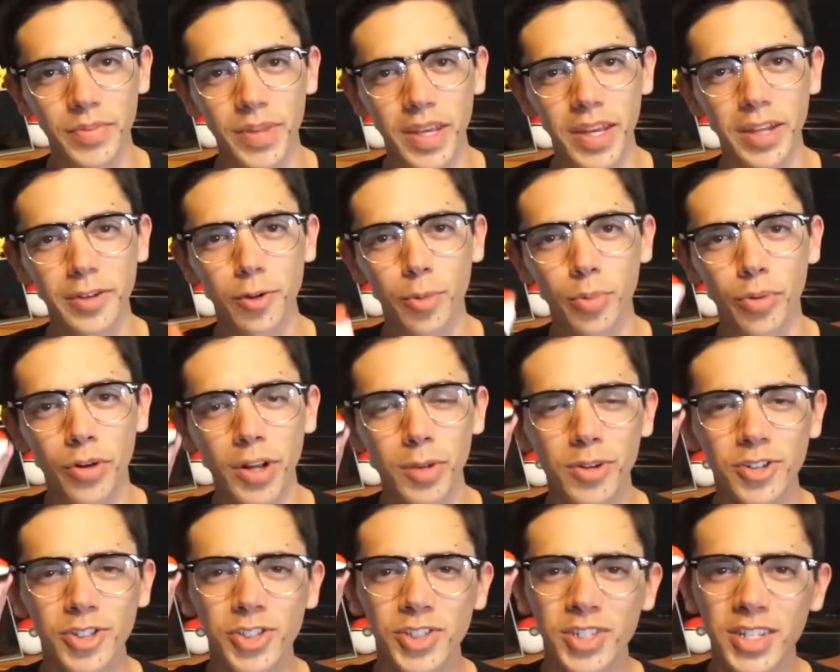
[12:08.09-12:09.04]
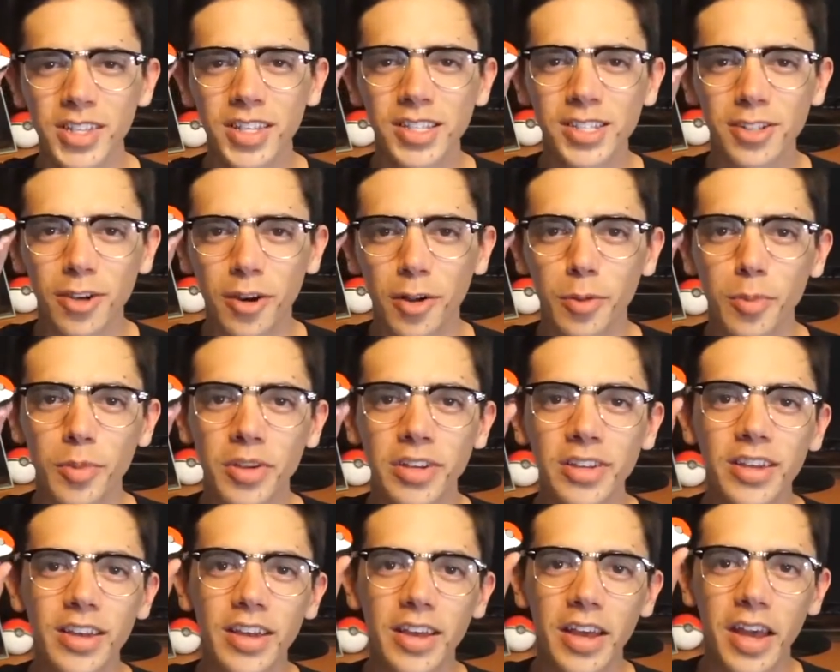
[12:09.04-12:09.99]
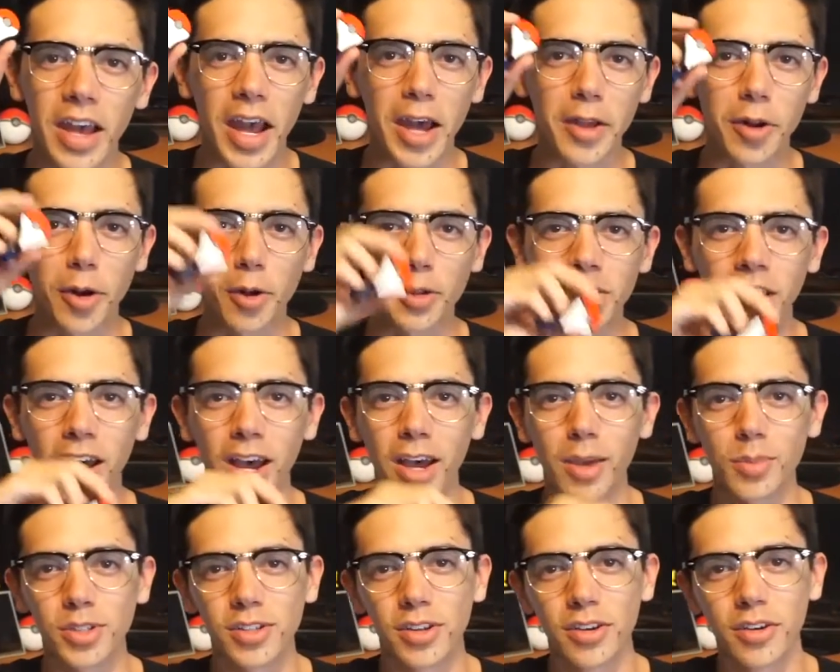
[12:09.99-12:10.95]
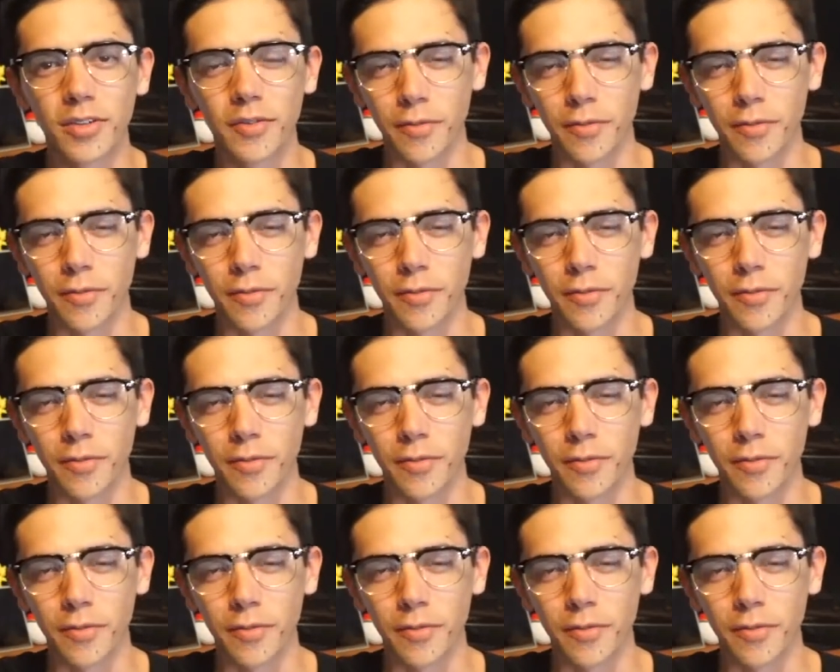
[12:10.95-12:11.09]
and you'll pretty much see this on me at all times